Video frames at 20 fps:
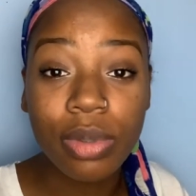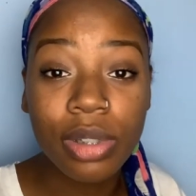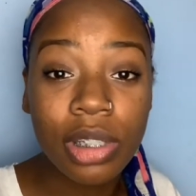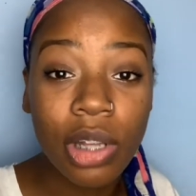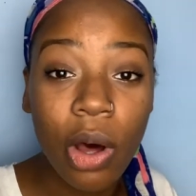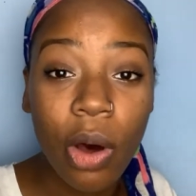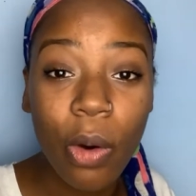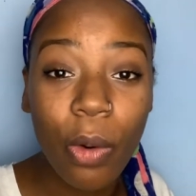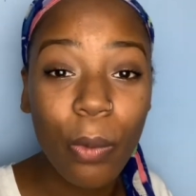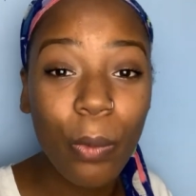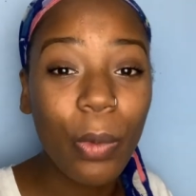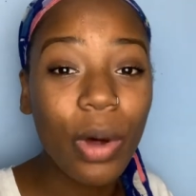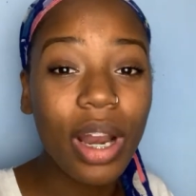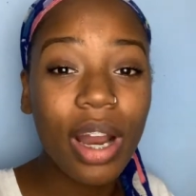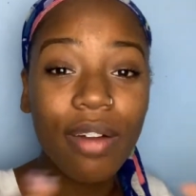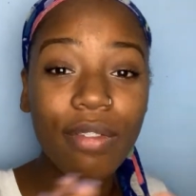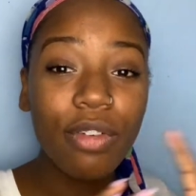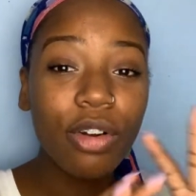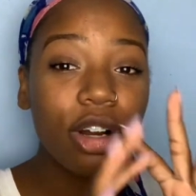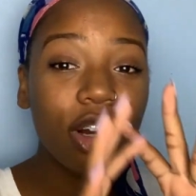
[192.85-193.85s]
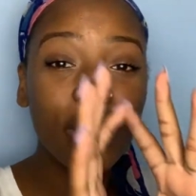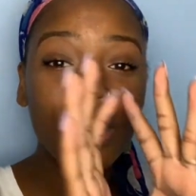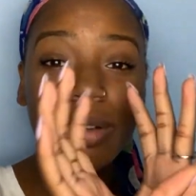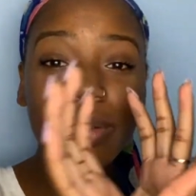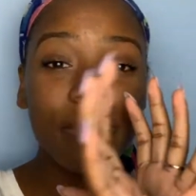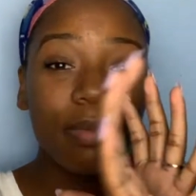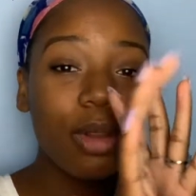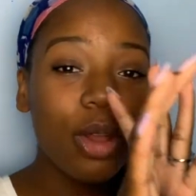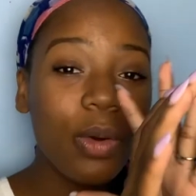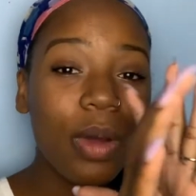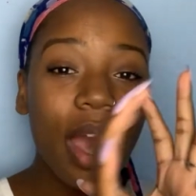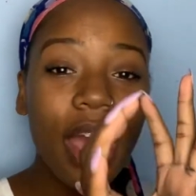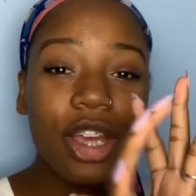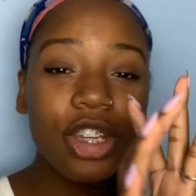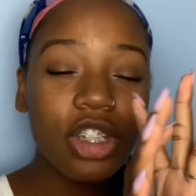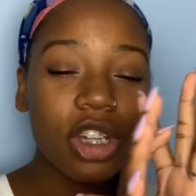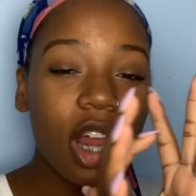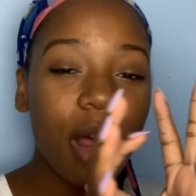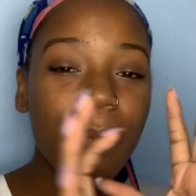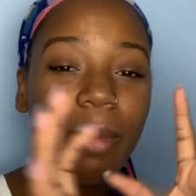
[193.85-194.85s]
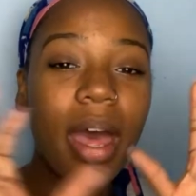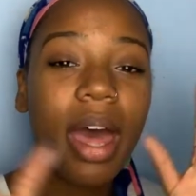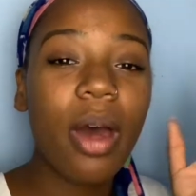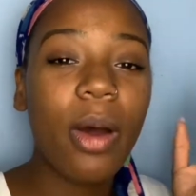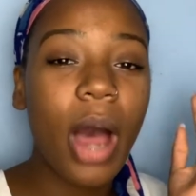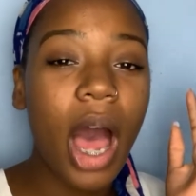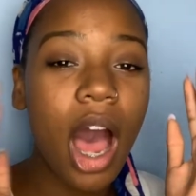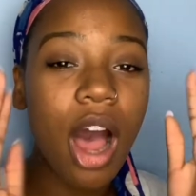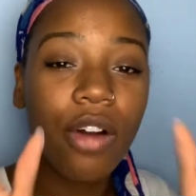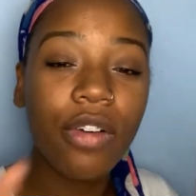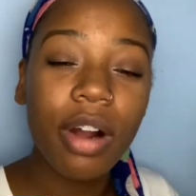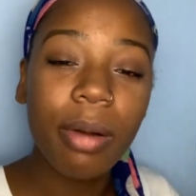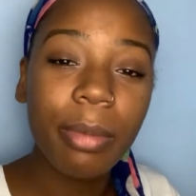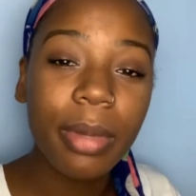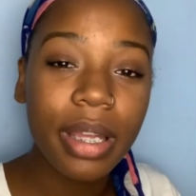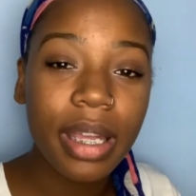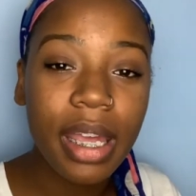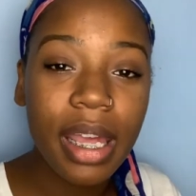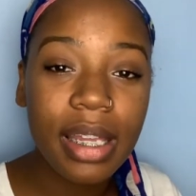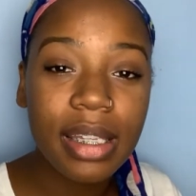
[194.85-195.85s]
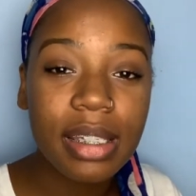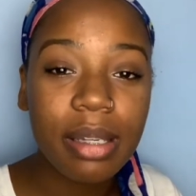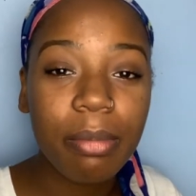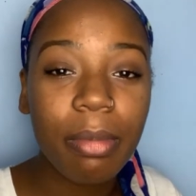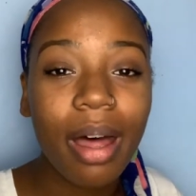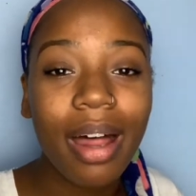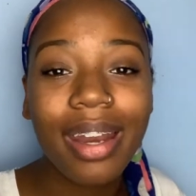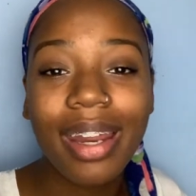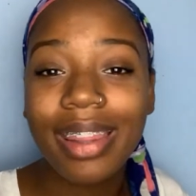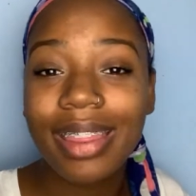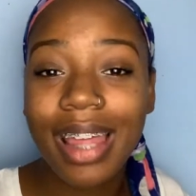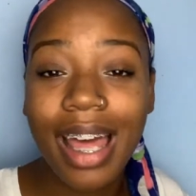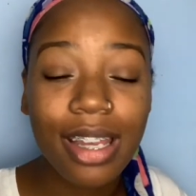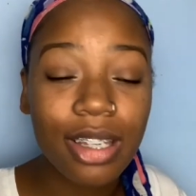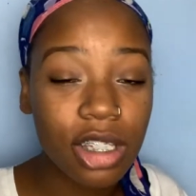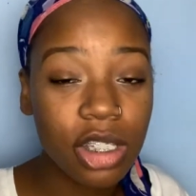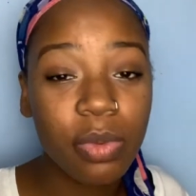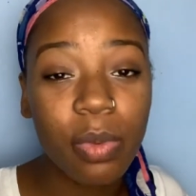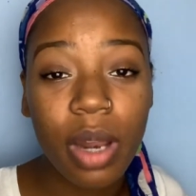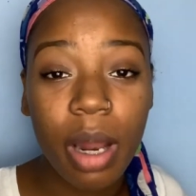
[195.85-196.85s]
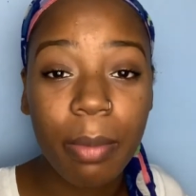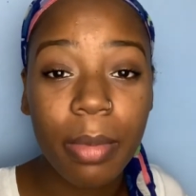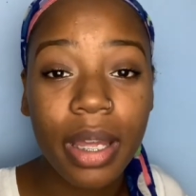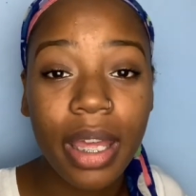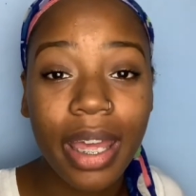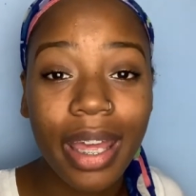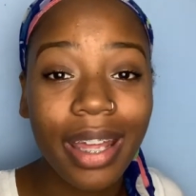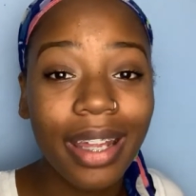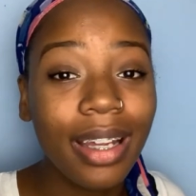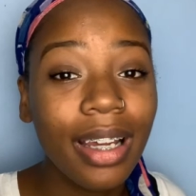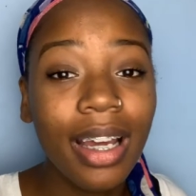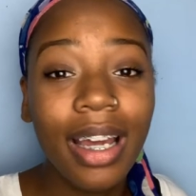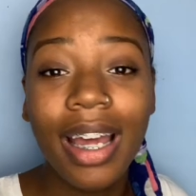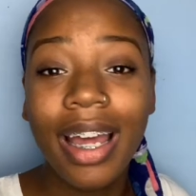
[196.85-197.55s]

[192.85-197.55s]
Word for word: So whatever location I'm at, however I'm looking at somebody, that's just what I'm gonna get.